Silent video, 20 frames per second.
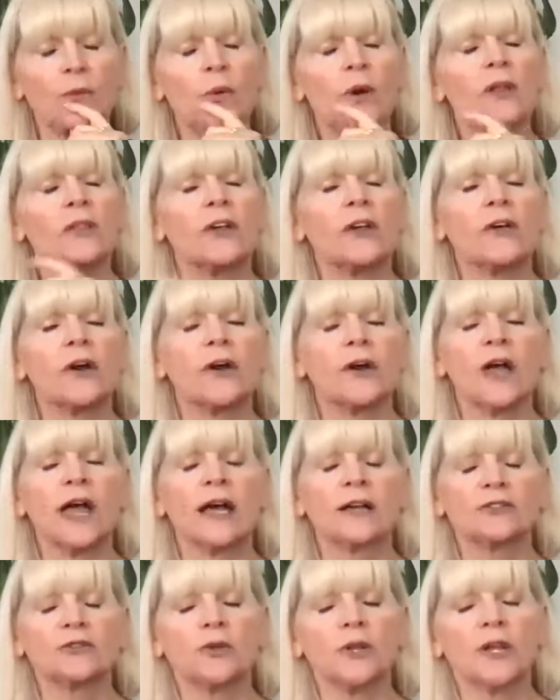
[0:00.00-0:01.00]
there are
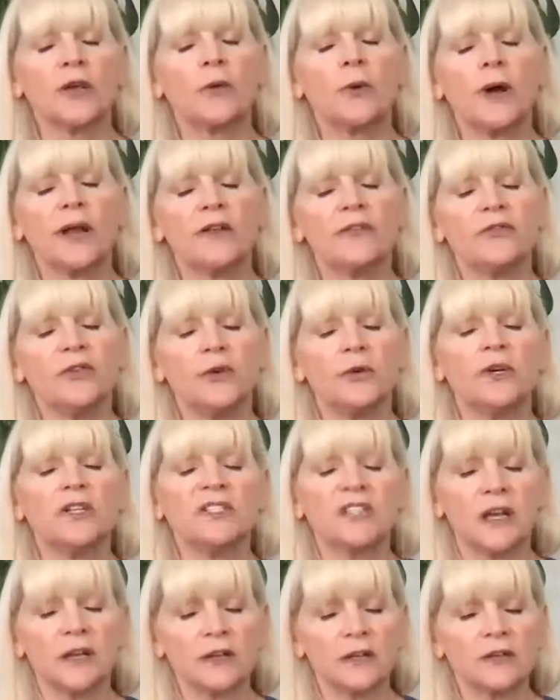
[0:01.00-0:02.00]
actually quite a few
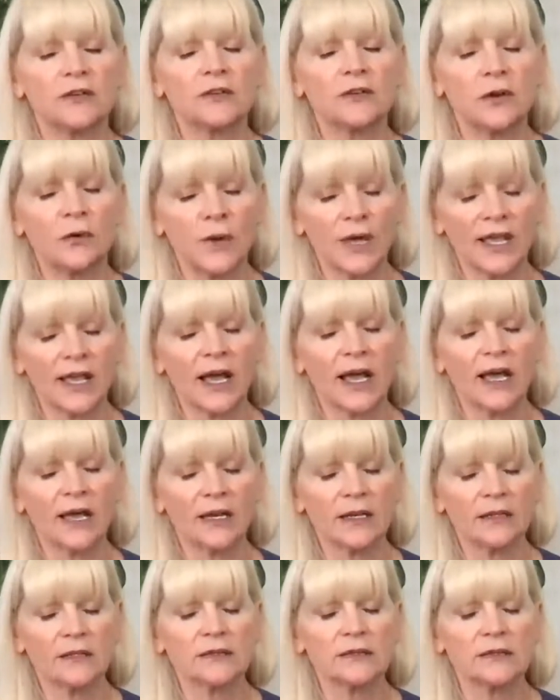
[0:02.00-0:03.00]
agendas going
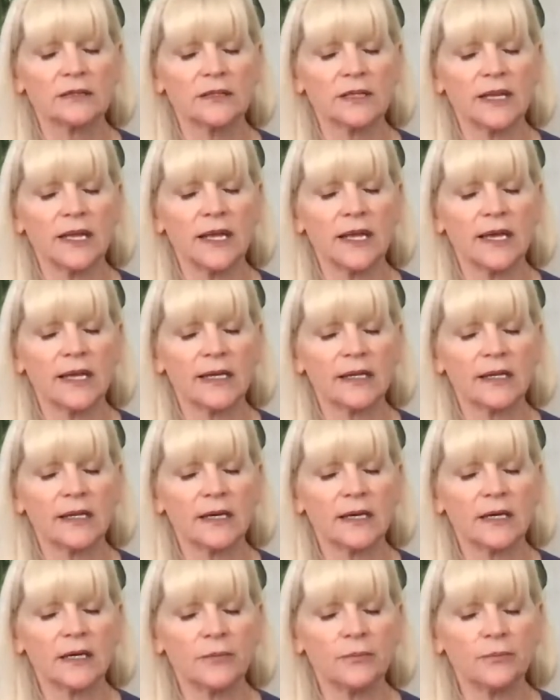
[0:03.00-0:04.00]
on.
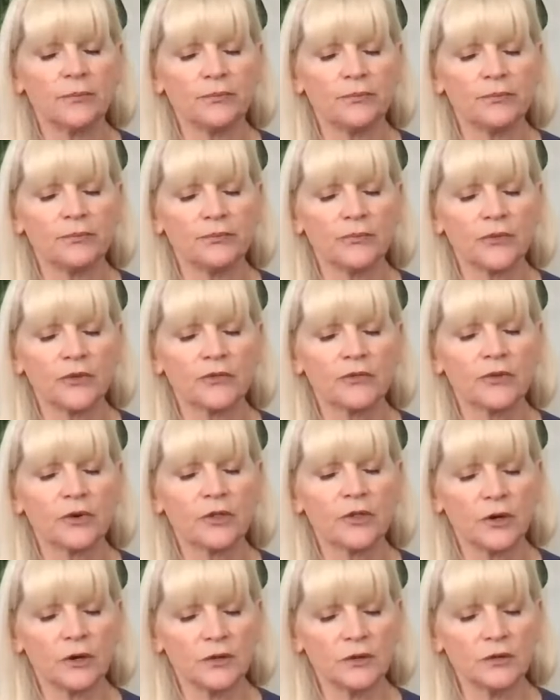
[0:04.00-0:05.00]
And for
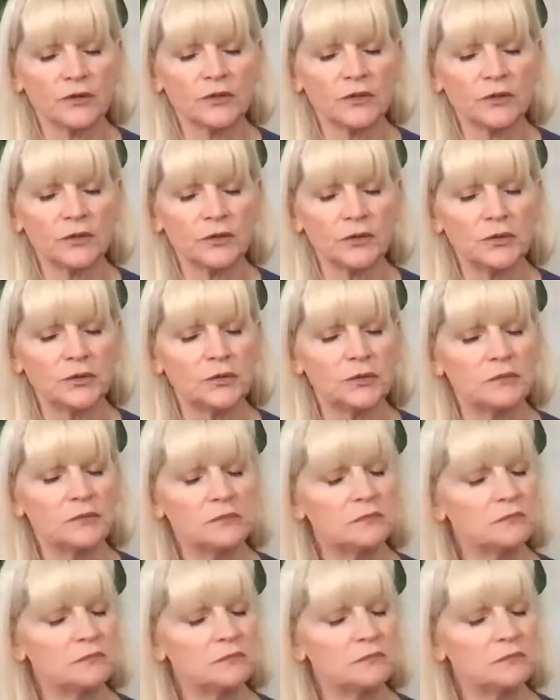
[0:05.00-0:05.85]
those who